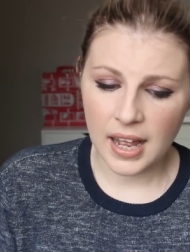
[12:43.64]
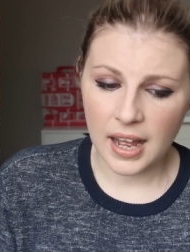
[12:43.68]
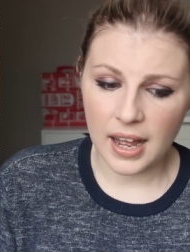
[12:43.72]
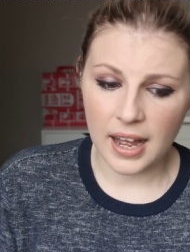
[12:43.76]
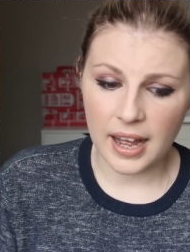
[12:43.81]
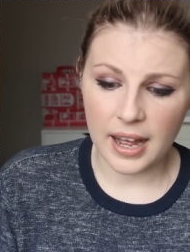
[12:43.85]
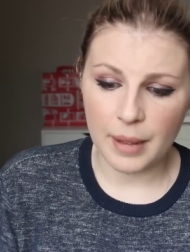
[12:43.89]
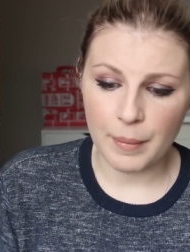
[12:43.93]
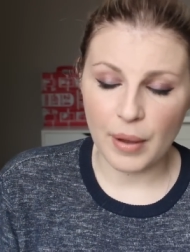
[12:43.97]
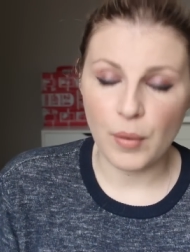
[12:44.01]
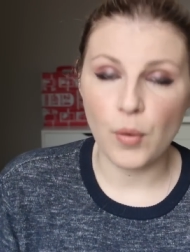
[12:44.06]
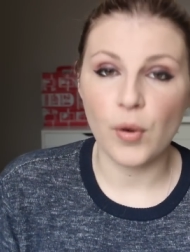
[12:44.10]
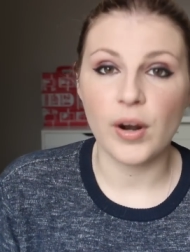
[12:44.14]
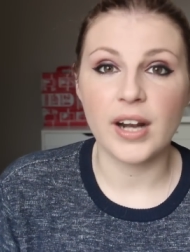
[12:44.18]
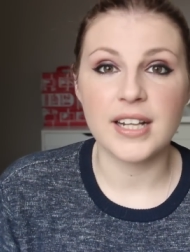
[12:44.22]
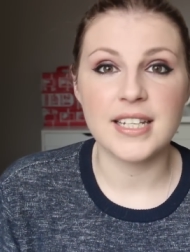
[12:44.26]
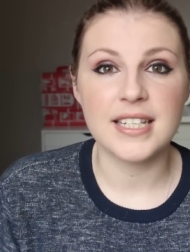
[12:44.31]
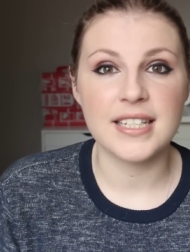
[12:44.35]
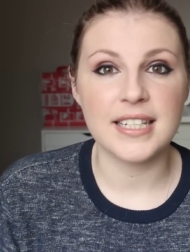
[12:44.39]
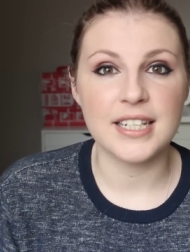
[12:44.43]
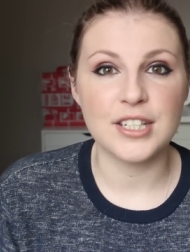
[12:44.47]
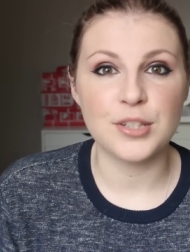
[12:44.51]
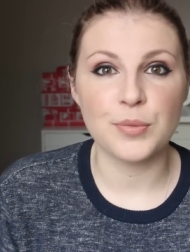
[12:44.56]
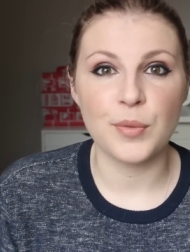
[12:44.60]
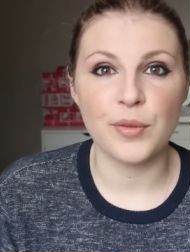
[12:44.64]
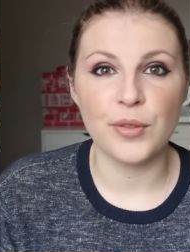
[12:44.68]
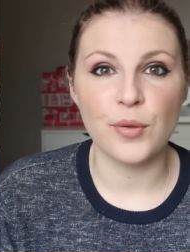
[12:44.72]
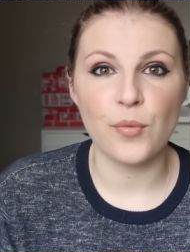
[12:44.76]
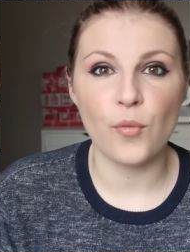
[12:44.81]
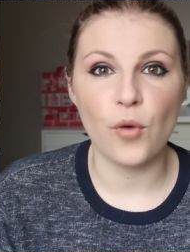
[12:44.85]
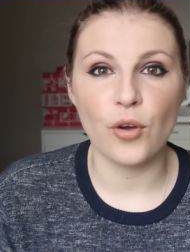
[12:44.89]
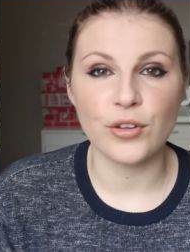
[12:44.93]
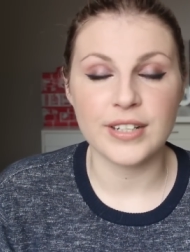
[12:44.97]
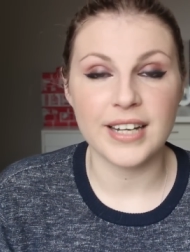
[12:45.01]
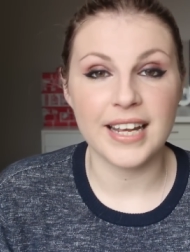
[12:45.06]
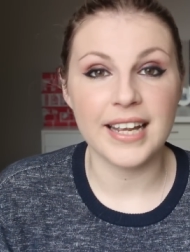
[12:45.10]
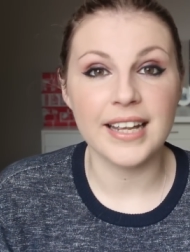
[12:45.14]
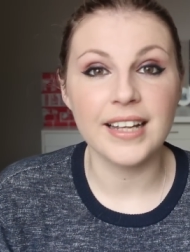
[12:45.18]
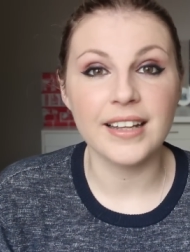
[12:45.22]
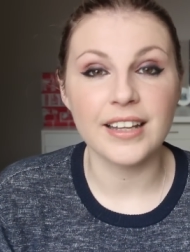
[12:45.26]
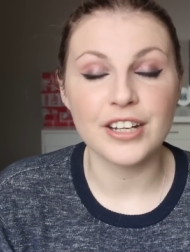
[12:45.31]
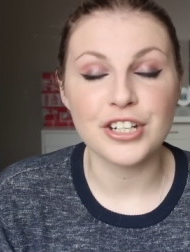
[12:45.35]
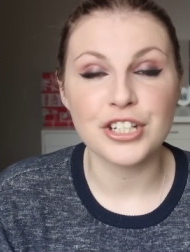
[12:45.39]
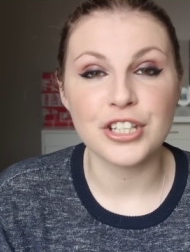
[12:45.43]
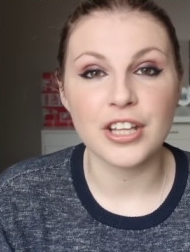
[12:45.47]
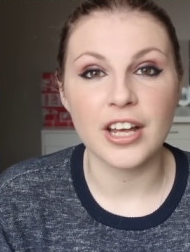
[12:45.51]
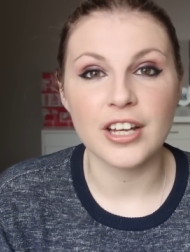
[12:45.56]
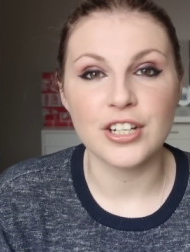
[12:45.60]
I wanted to see someone that wasn't
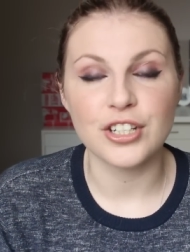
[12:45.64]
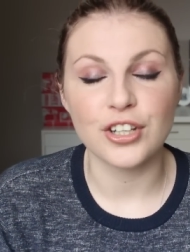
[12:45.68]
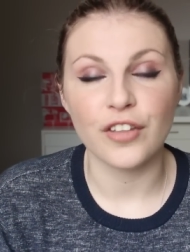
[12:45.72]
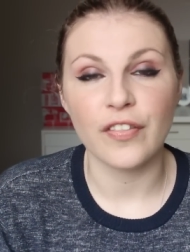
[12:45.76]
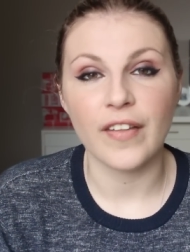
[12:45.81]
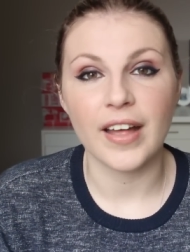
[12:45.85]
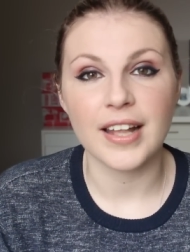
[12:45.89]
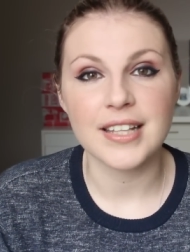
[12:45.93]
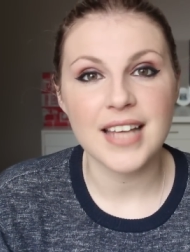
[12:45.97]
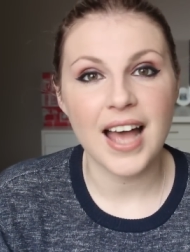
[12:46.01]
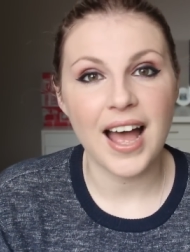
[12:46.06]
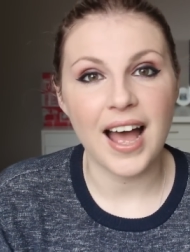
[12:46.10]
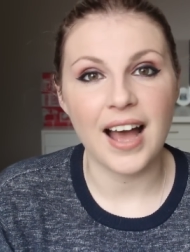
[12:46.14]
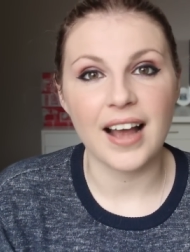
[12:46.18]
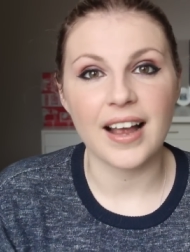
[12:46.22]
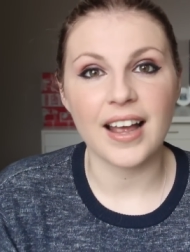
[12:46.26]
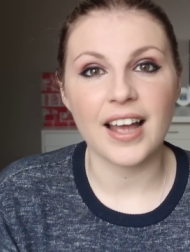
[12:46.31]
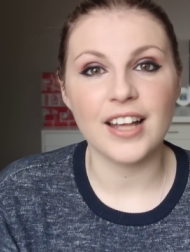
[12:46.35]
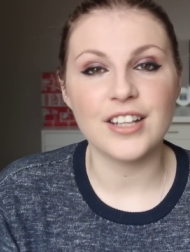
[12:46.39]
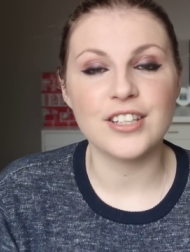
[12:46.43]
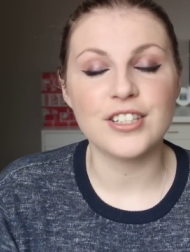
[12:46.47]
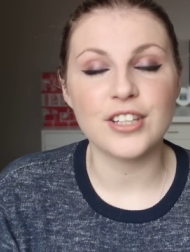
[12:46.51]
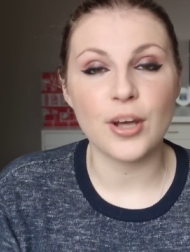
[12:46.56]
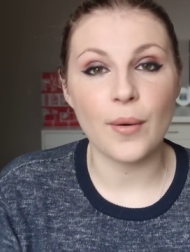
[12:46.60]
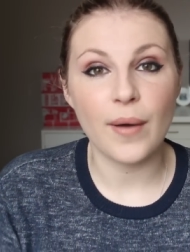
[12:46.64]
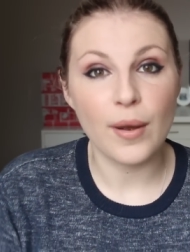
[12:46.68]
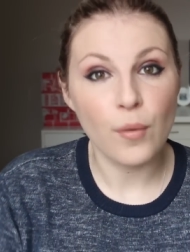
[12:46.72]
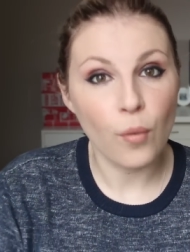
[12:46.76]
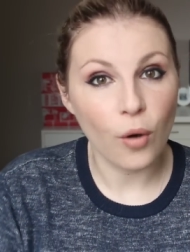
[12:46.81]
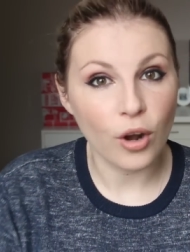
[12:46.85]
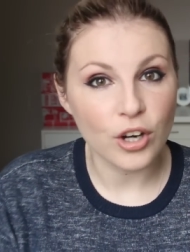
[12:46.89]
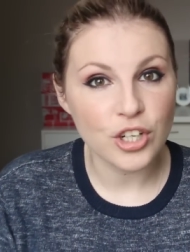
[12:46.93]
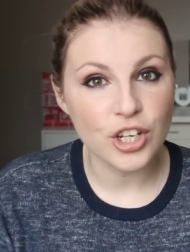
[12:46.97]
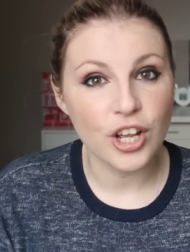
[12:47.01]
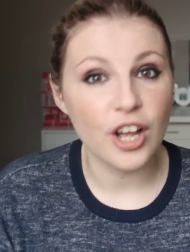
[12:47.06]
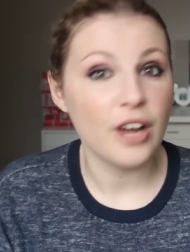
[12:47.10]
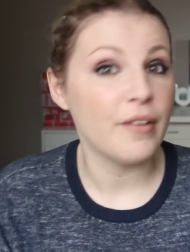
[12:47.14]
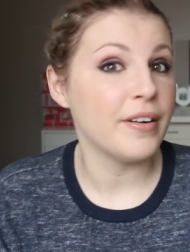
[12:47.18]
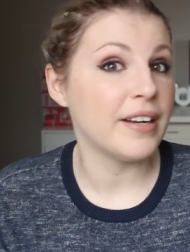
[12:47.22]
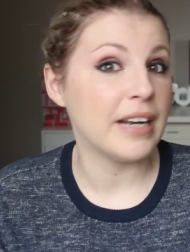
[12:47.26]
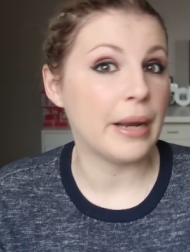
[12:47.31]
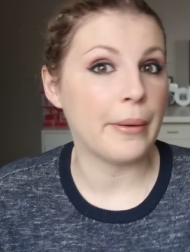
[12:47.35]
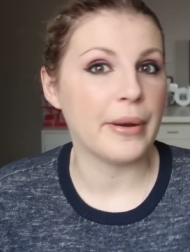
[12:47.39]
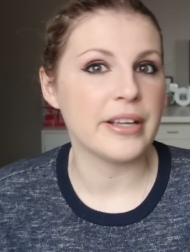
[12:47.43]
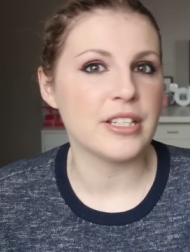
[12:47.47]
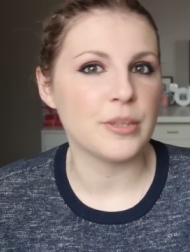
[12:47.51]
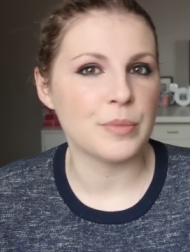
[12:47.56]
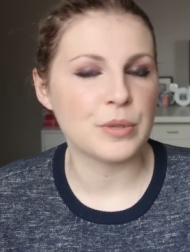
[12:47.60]
English that had done that tag. And so I watched her, and
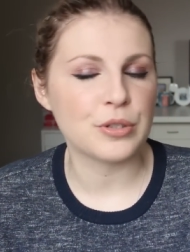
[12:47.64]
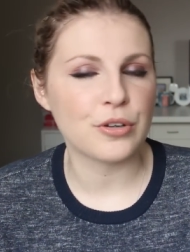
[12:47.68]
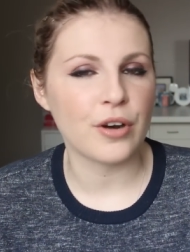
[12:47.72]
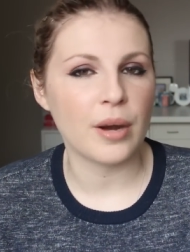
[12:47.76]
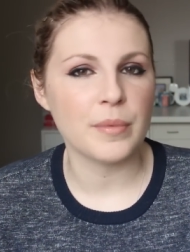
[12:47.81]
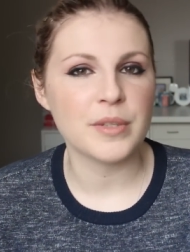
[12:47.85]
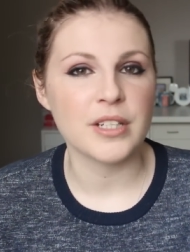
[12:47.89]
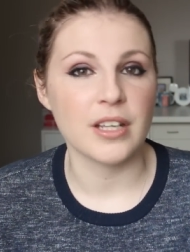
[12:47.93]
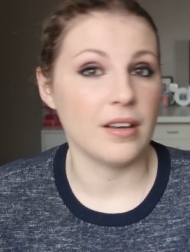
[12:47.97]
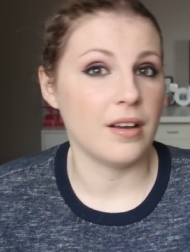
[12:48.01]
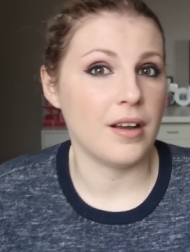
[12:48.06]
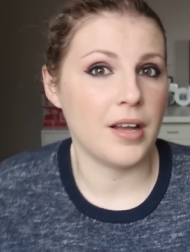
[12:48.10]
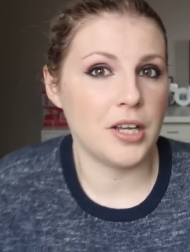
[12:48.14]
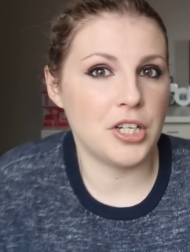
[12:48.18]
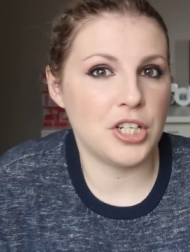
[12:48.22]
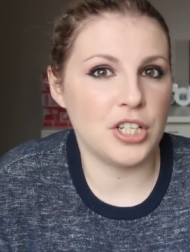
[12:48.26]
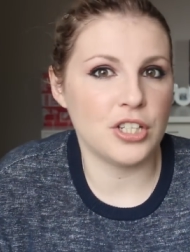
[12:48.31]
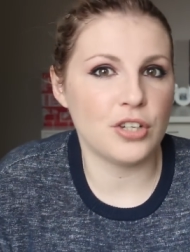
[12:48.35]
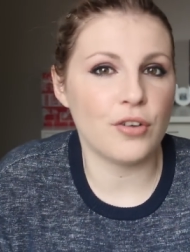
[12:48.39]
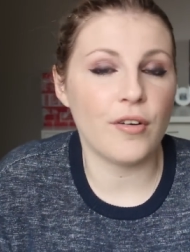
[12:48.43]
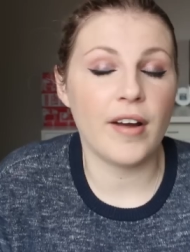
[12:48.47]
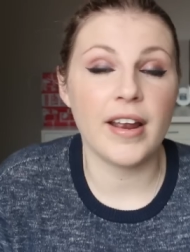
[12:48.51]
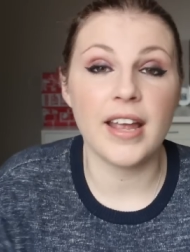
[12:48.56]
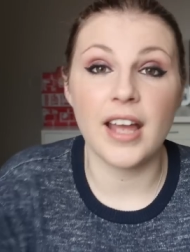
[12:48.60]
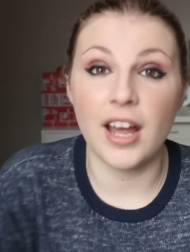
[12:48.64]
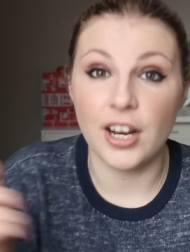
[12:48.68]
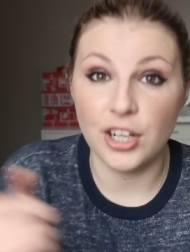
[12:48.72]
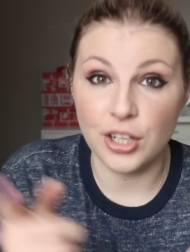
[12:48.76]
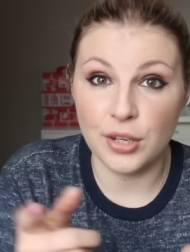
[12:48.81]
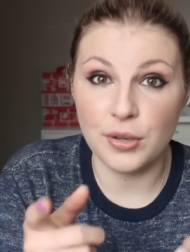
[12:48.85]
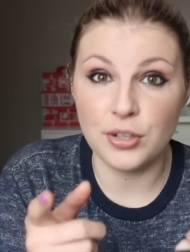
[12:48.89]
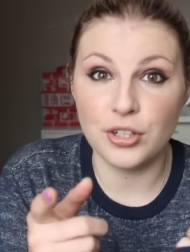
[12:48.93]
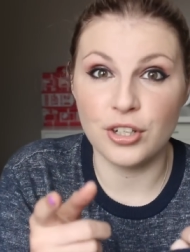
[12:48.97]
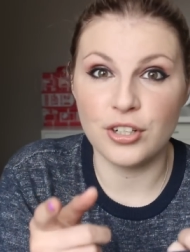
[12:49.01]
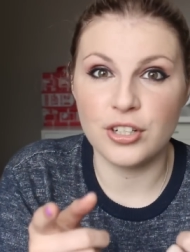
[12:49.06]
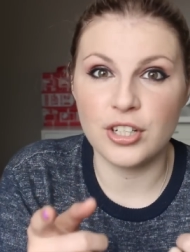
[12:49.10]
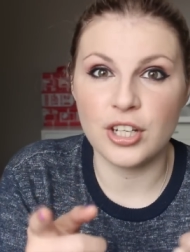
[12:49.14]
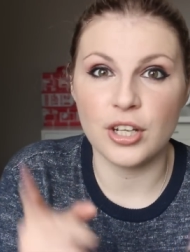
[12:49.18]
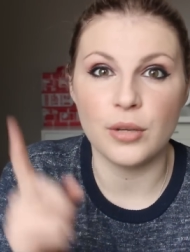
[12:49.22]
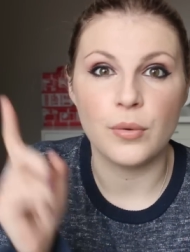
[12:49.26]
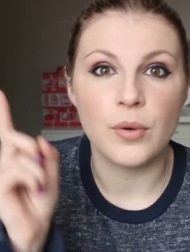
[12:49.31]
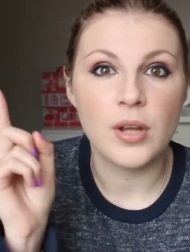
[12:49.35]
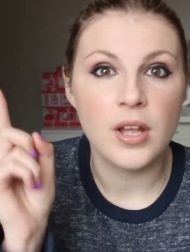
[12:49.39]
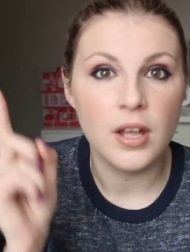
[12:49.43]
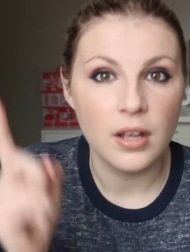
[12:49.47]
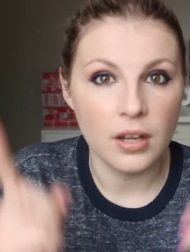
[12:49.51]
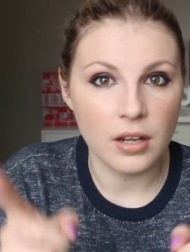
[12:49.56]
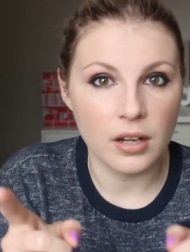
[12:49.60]
now I subscribe to her because she's great and you should
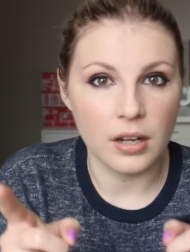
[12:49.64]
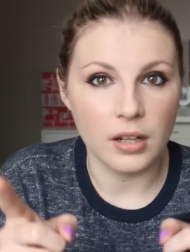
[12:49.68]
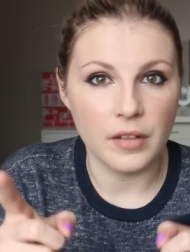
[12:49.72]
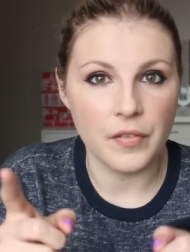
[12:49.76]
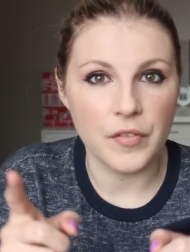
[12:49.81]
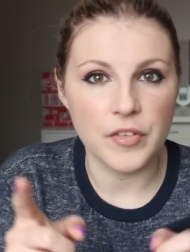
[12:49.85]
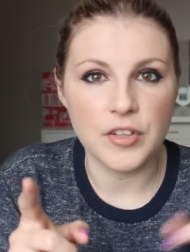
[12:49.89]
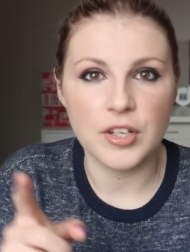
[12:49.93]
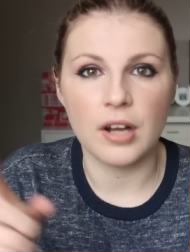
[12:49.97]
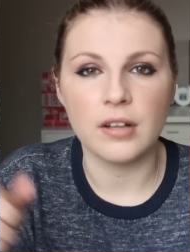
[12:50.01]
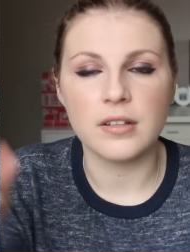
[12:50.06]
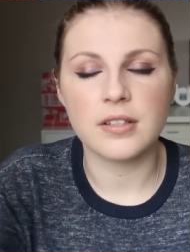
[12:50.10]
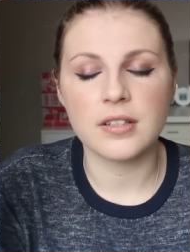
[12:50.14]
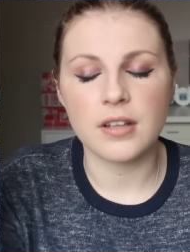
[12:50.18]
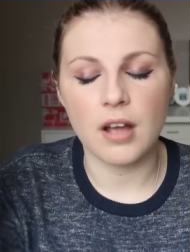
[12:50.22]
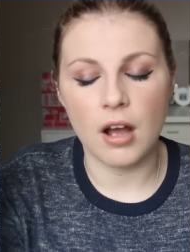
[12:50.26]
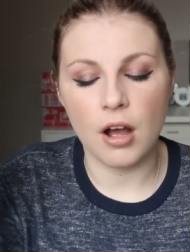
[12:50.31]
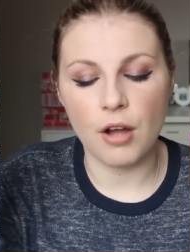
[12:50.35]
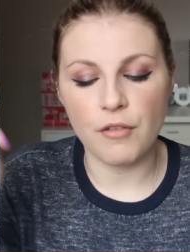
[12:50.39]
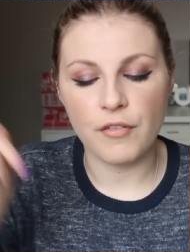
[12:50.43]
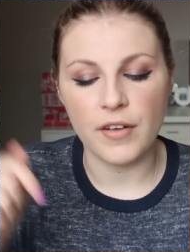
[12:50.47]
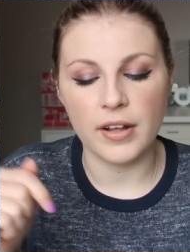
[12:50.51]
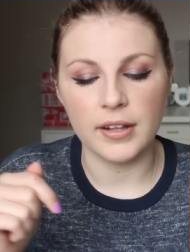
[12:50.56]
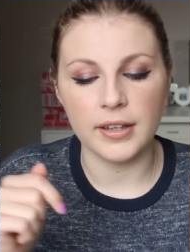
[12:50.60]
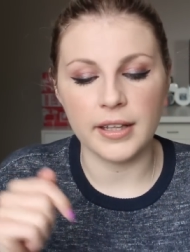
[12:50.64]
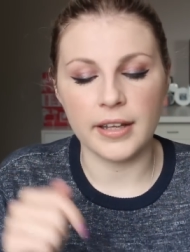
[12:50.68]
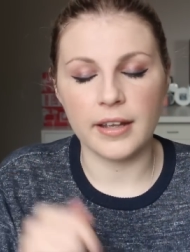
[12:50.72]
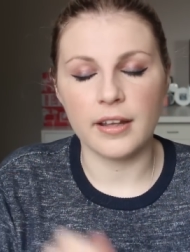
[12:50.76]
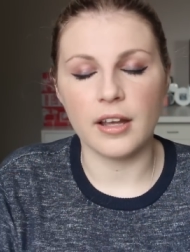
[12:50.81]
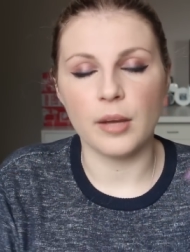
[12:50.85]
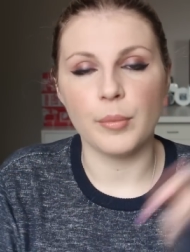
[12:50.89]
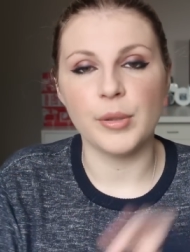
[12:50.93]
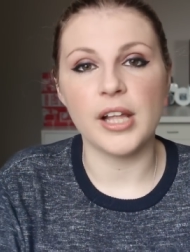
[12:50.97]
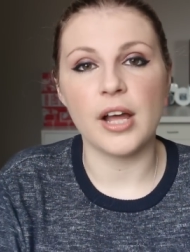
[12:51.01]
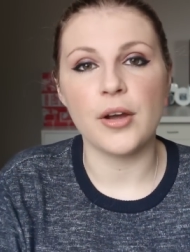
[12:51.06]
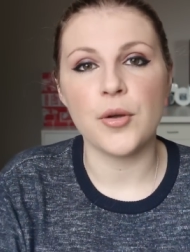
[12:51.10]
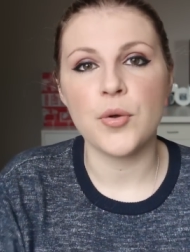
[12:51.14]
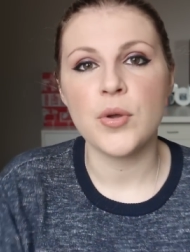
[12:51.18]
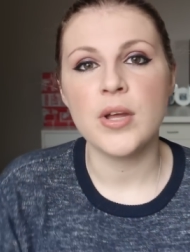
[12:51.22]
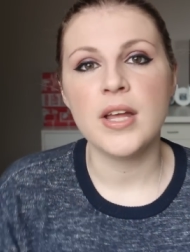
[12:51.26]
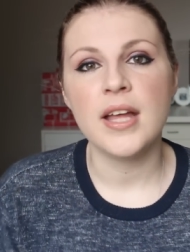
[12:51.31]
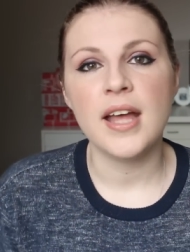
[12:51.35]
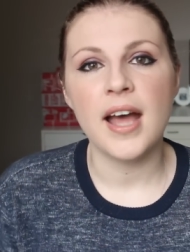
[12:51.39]
too. Girl in the tartan scarf, I'll link her below.